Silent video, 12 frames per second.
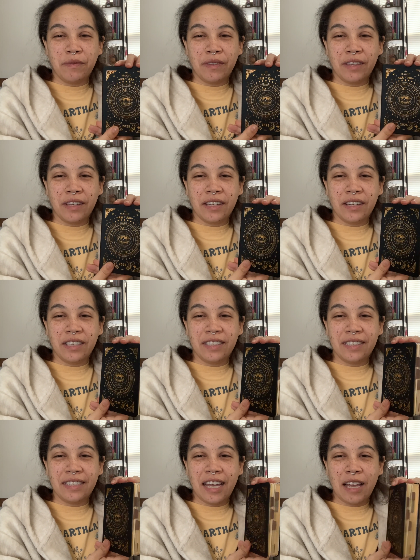look at
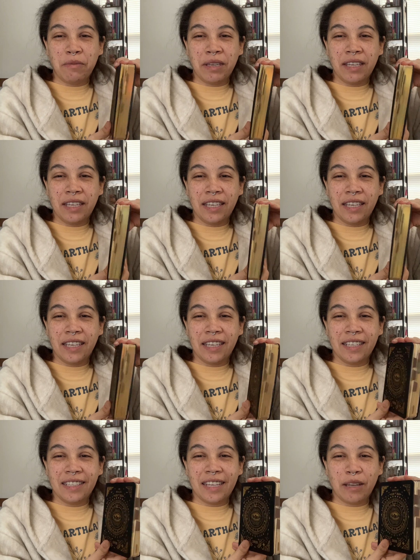its tabby
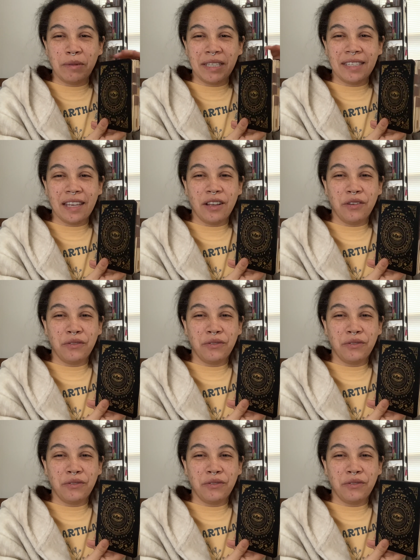self.